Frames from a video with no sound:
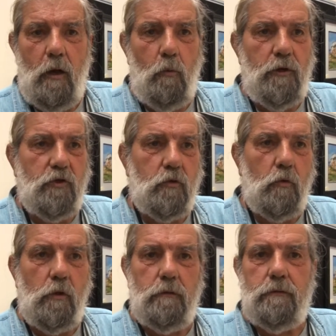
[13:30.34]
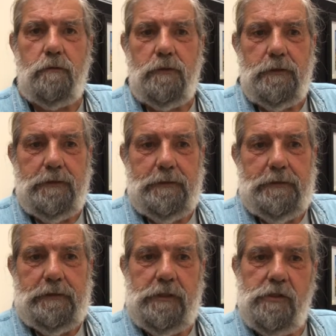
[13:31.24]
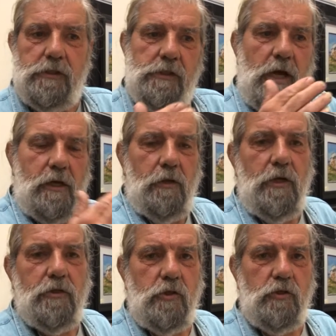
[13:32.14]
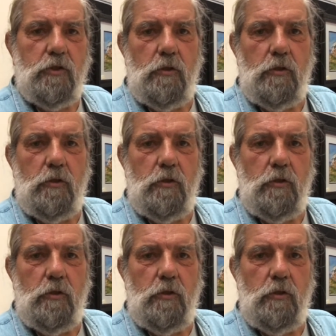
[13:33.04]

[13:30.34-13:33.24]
We store these in our collections,